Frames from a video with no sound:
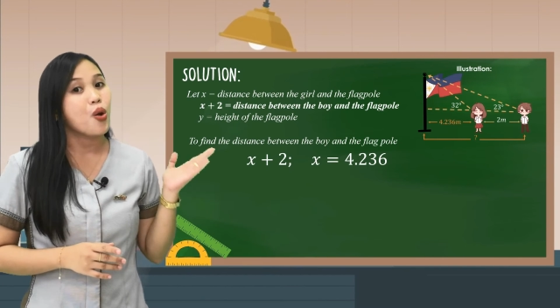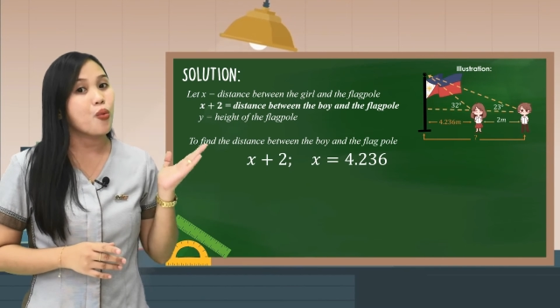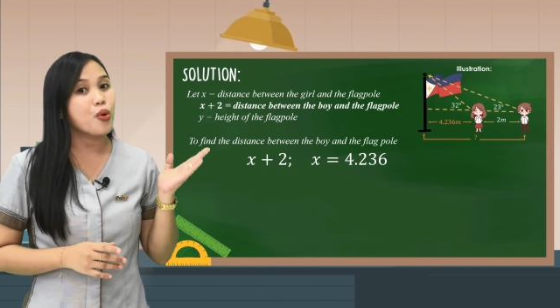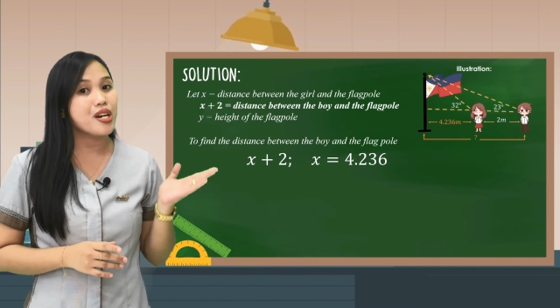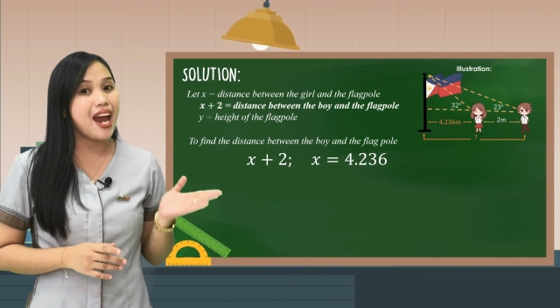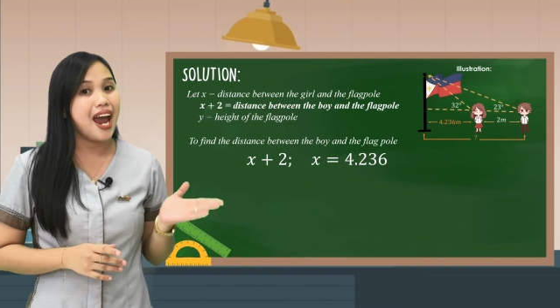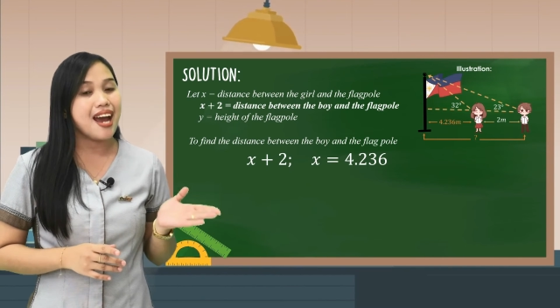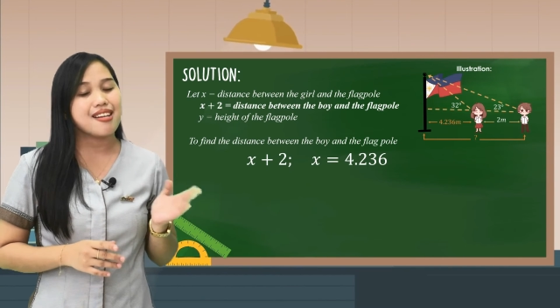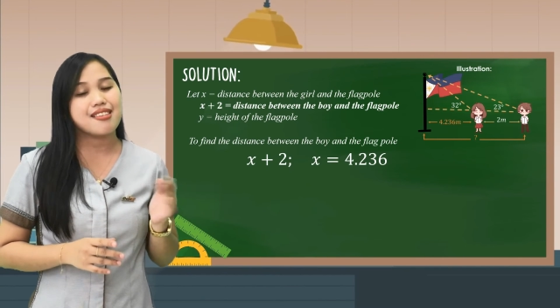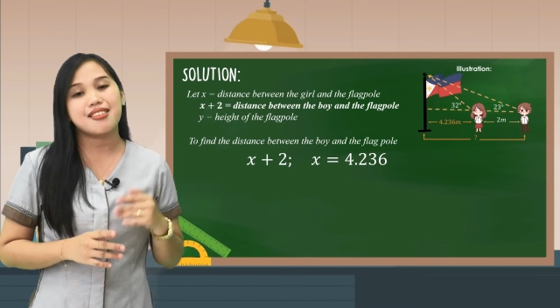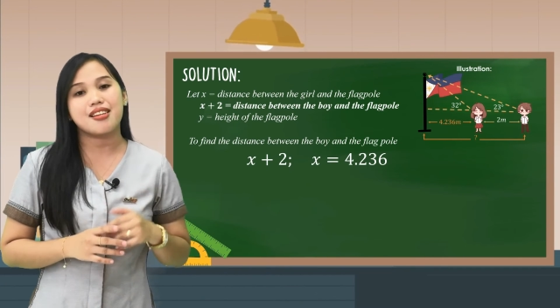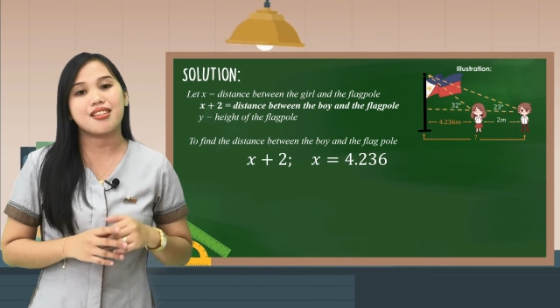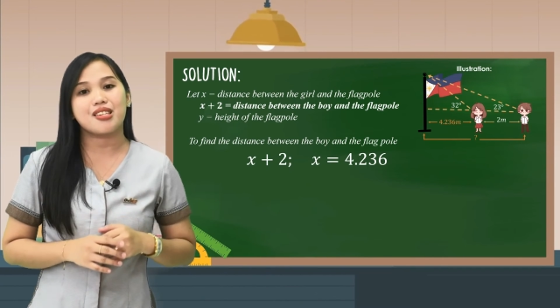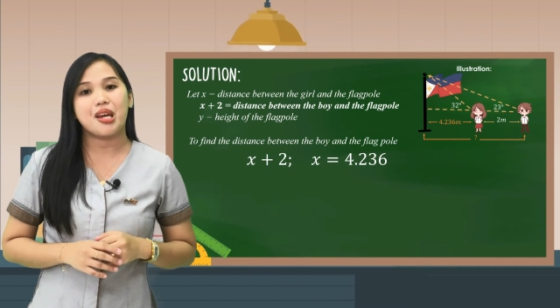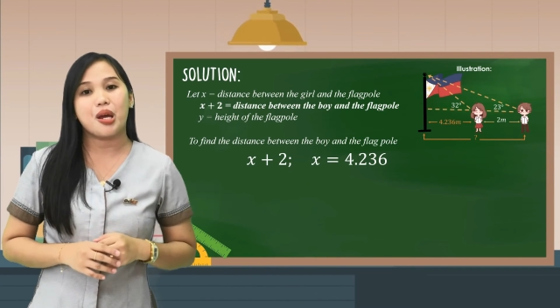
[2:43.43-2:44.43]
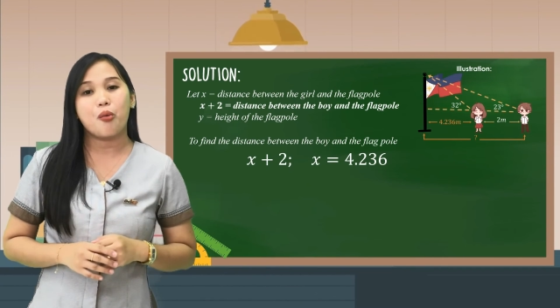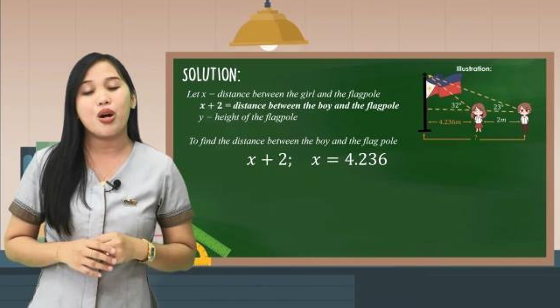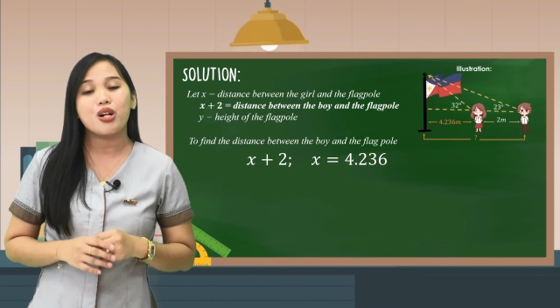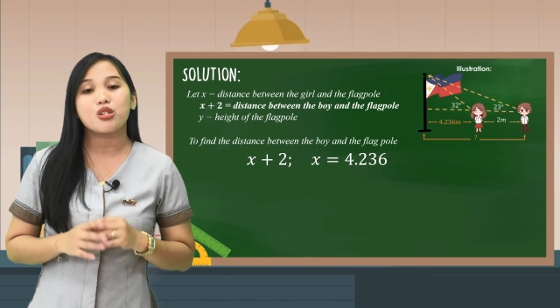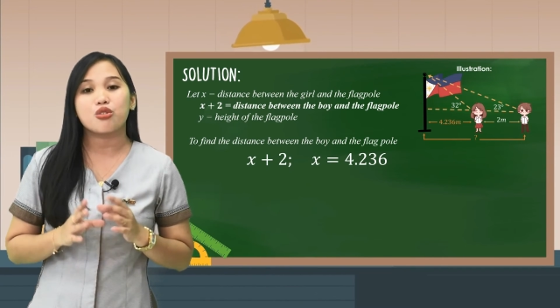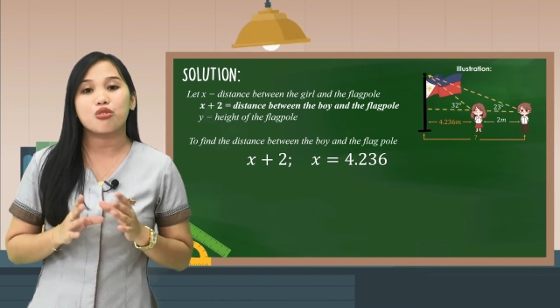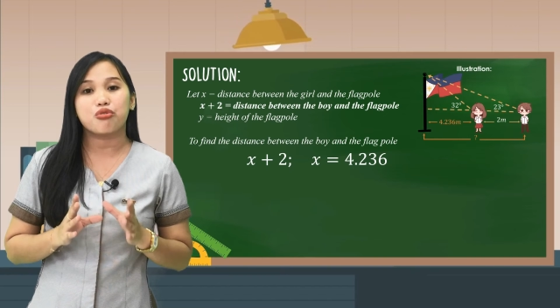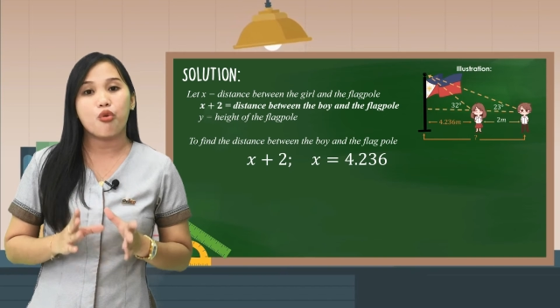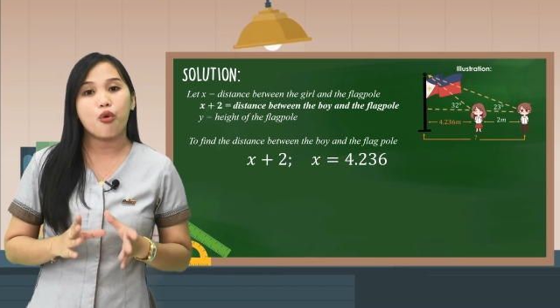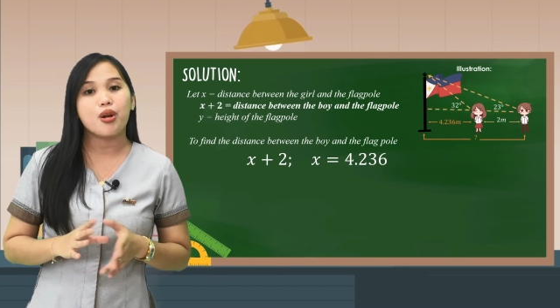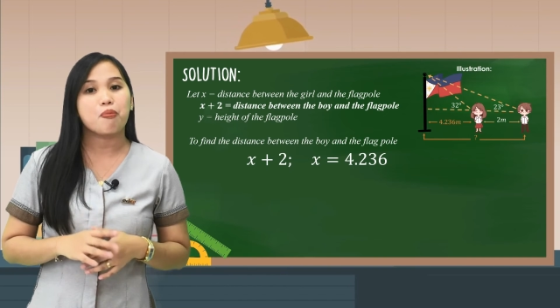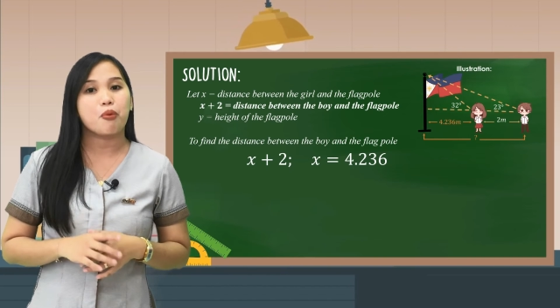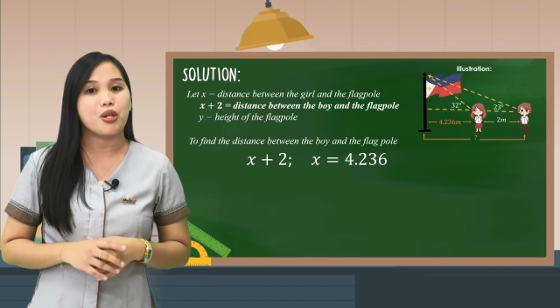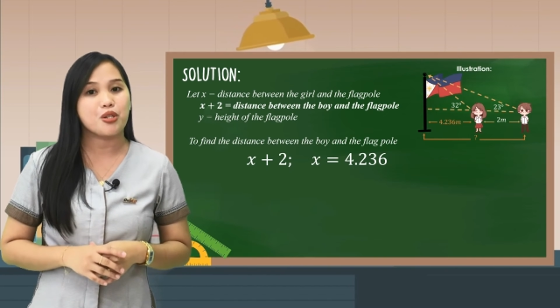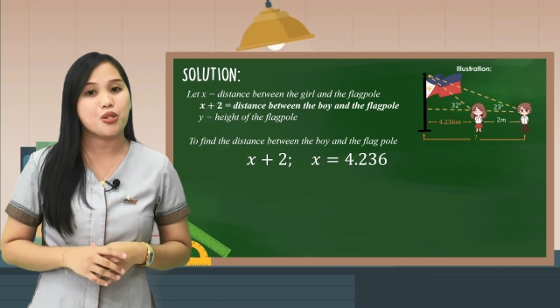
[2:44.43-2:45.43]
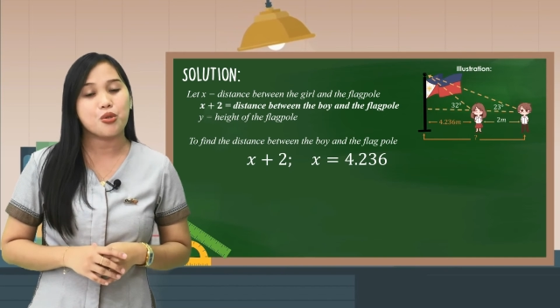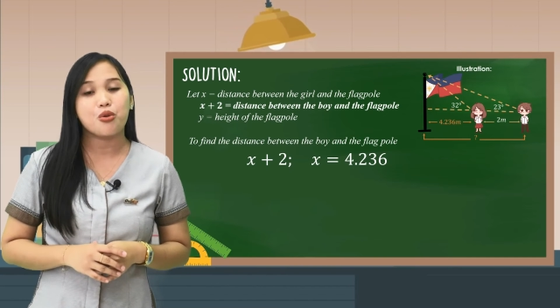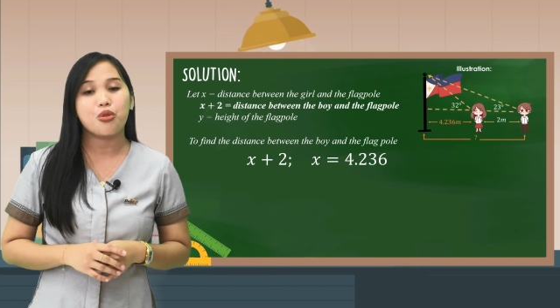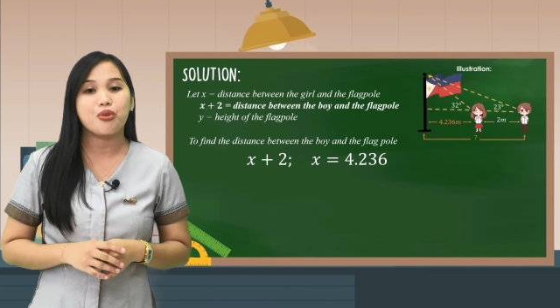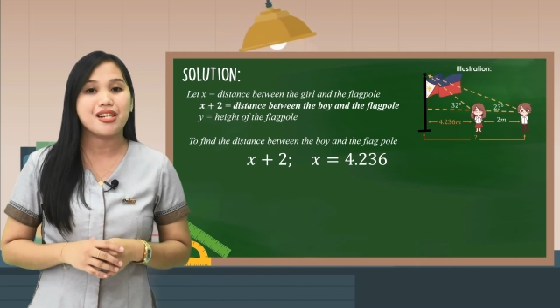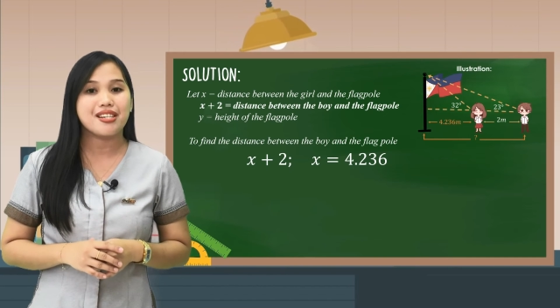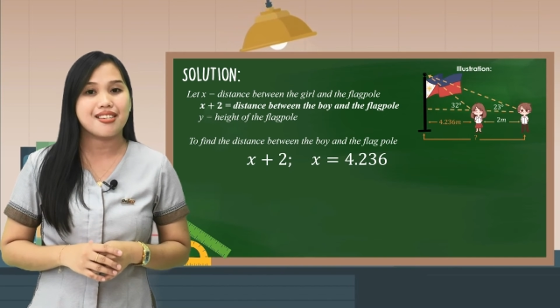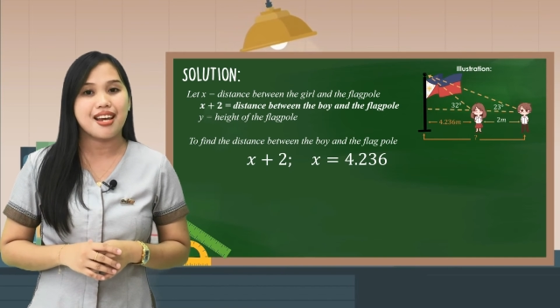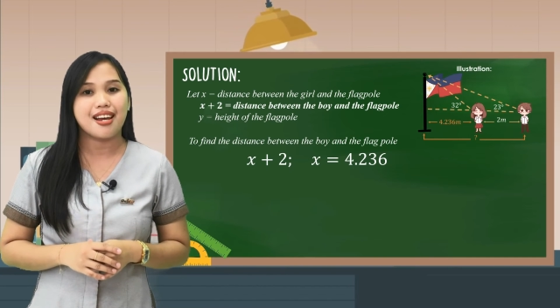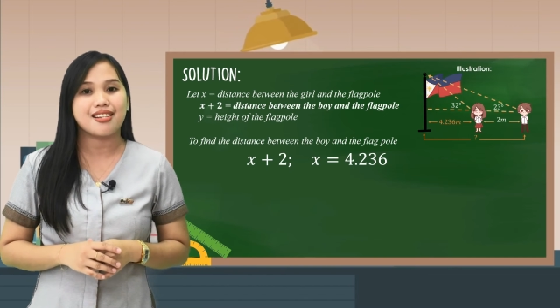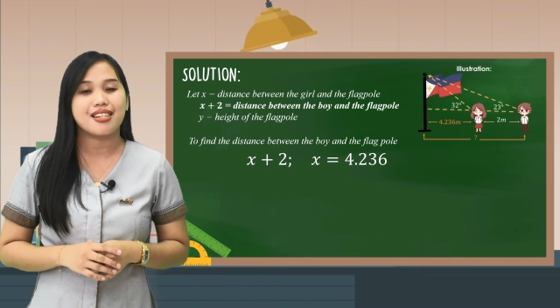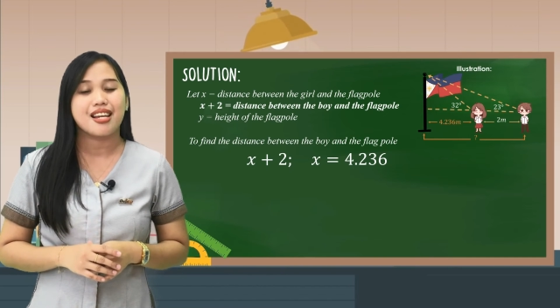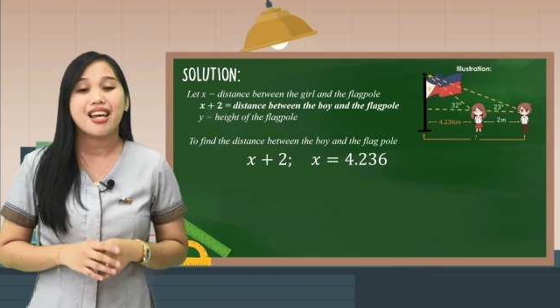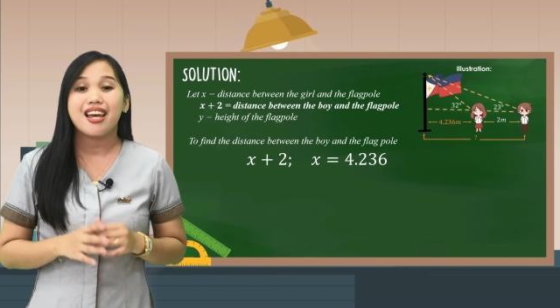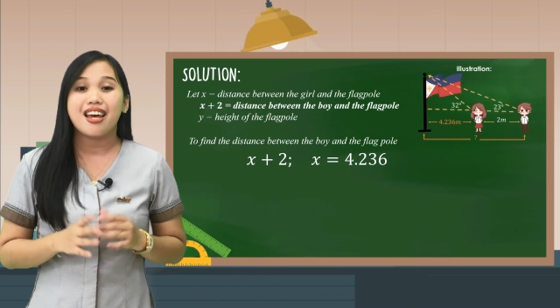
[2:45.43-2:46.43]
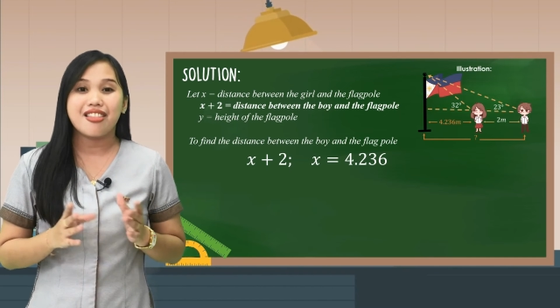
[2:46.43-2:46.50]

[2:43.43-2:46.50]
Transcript: where x is equal to 4.236.